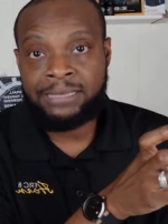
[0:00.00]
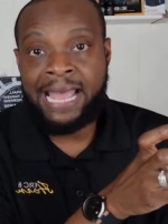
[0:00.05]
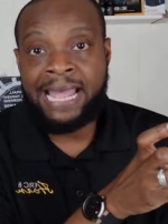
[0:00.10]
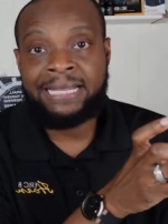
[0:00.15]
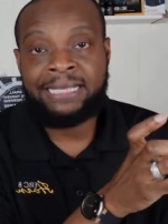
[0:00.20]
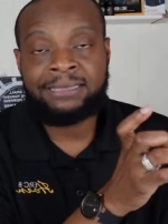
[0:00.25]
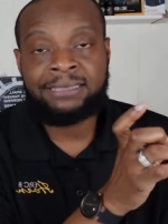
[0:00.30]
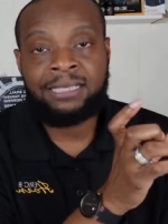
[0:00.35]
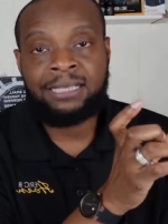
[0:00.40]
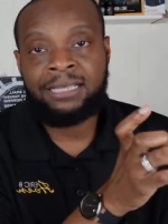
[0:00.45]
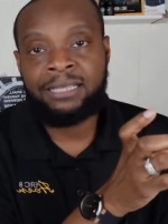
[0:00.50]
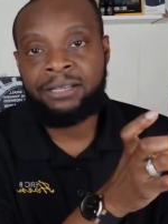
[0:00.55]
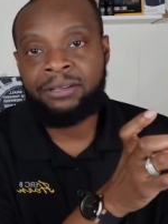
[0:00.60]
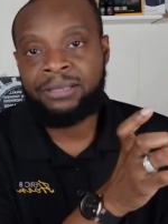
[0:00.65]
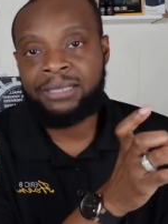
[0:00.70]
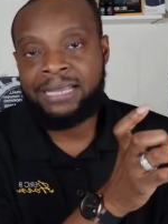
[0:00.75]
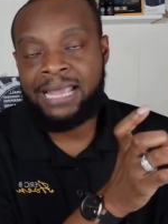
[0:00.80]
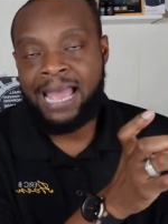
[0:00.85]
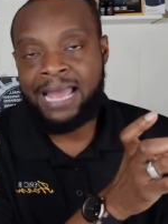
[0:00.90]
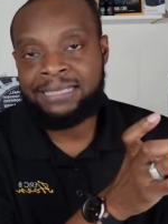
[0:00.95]
That is
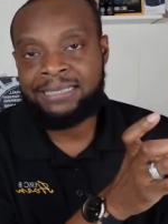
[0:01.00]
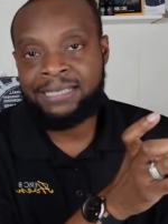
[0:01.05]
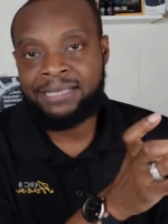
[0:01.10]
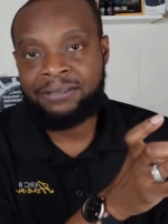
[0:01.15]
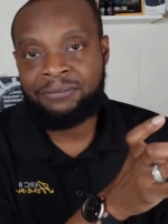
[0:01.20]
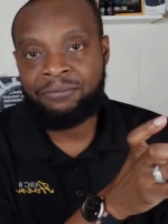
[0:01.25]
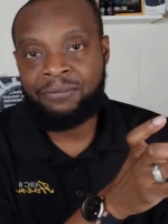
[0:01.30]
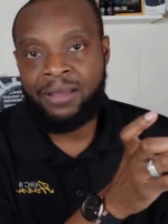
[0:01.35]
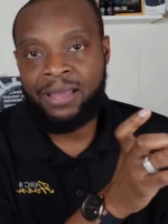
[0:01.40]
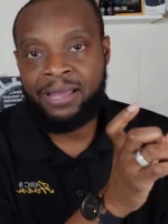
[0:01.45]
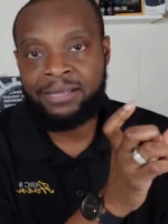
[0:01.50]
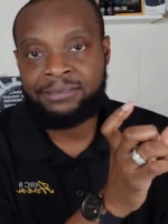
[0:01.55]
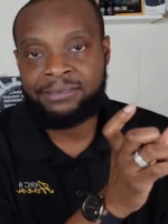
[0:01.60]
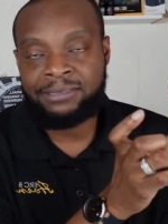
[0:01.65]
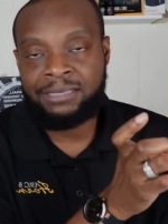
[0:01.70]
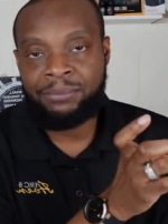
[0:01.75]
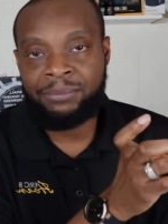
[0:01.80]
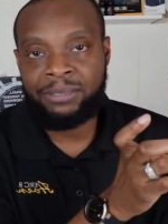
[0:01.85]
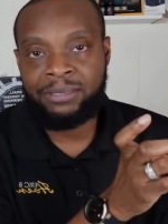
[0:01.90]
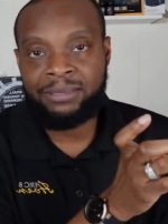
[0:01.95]
clearly
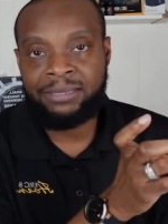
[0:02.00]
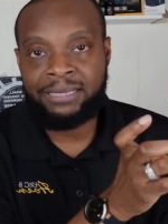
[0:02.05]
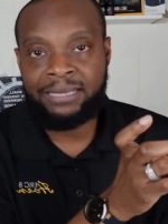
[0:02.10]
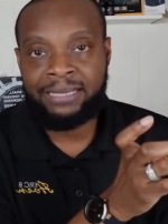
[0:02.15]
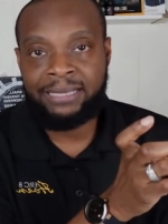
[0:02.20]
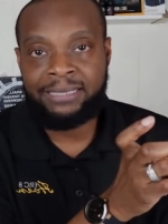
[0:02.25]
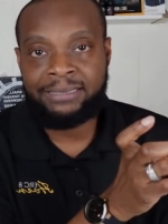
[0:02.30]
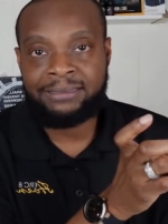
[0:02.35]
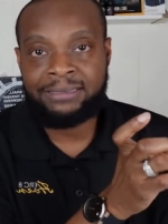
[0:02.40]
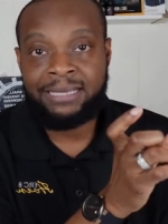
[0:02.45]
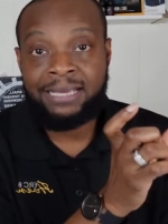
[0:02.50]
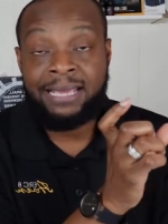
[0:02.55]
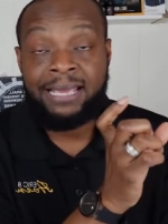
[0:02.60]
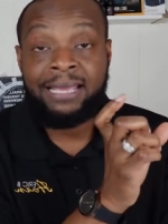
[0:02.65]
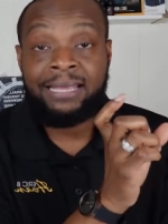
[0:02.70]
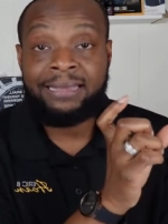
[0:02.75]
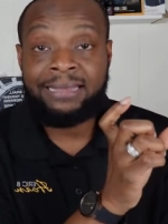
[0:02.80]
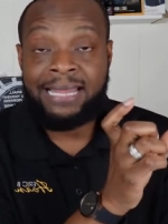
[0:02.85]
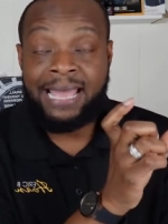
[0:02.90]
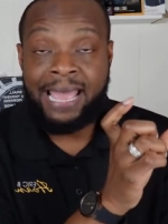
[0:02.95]
identifying some of the things
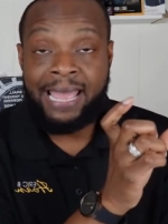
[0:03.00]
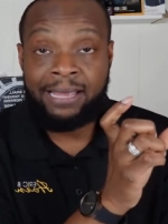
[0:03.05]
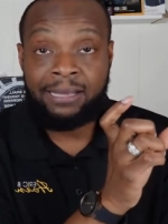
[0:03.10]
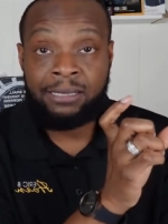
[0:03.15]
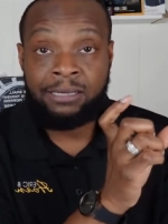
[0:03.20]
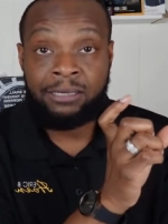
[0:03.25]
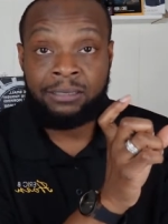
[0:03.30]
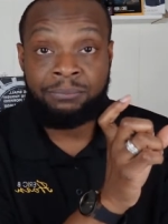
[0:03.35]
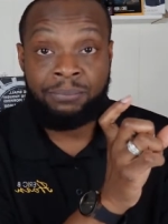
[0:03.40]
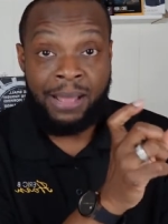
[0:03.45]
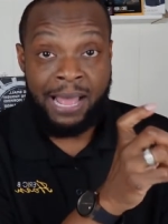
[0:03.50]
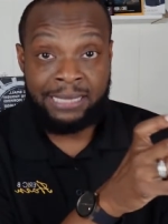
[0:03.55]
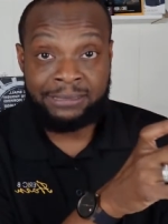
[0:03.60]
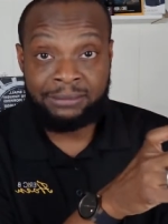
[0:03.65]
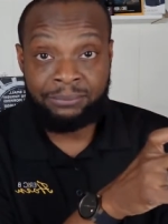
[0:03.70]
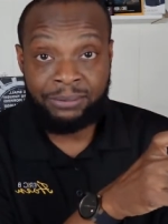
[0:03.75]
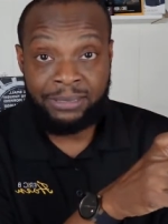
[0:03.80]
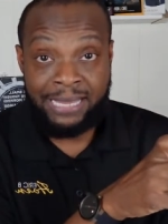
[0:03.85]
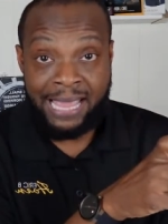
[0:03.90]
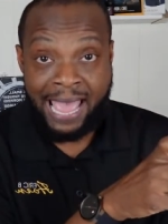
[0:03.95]
that could
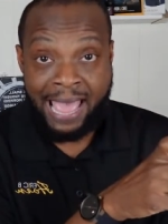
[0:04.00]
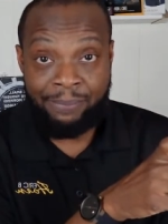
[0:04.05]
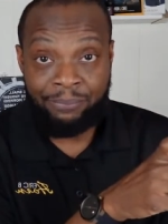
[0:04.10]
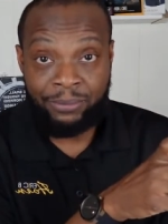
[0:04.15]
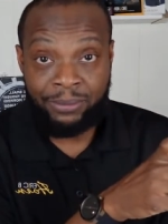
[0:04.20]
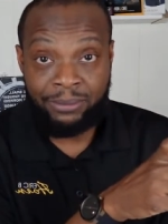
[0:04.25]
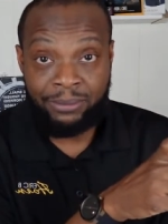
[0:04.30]
possibly